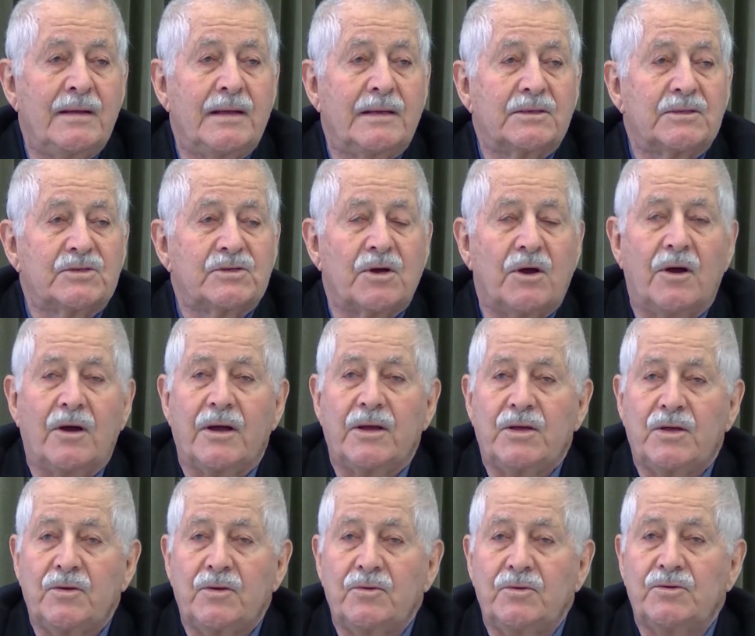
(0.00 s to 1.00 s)
and saw
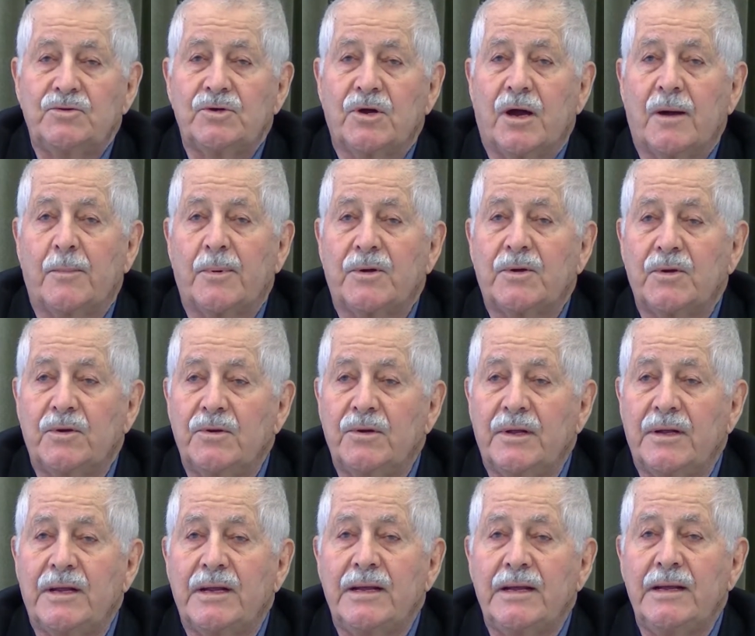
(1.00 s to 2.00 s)
a huge
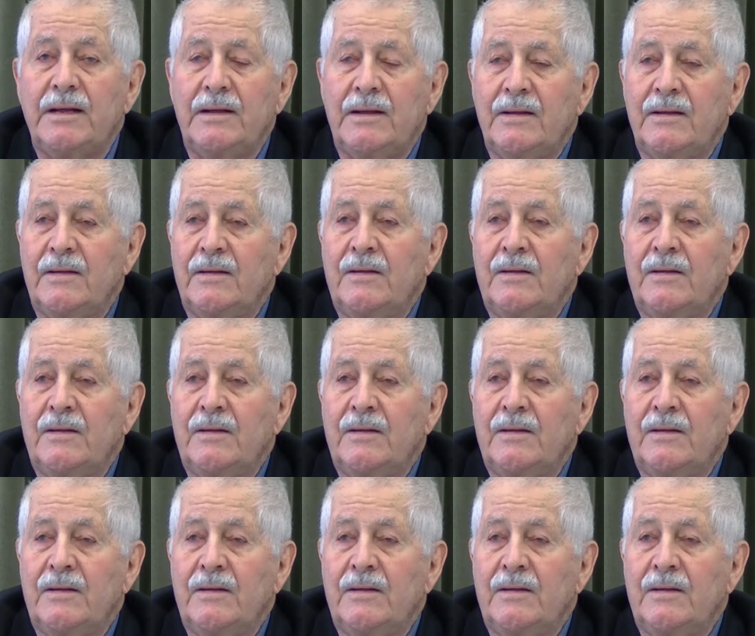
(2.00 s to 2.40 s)
opportunity